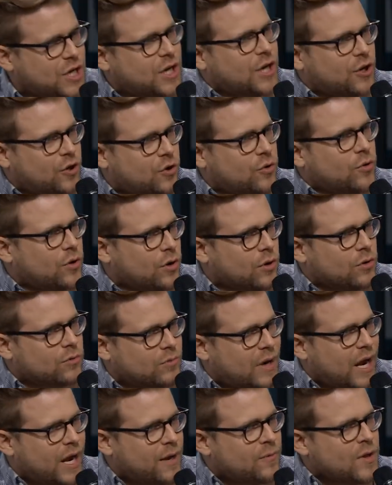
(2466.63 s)
into Google,
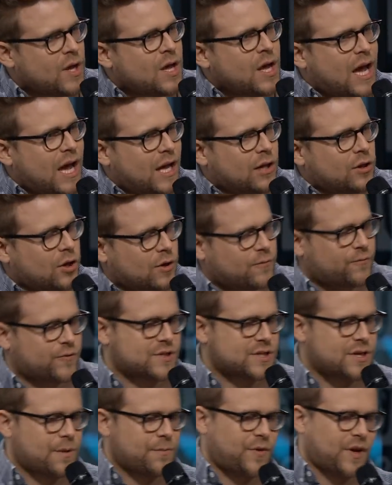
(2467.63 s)
right, and look for
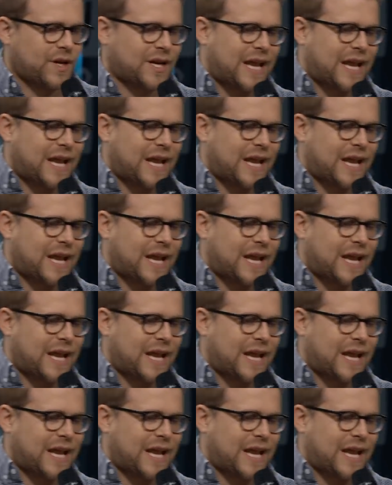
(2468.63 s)
something.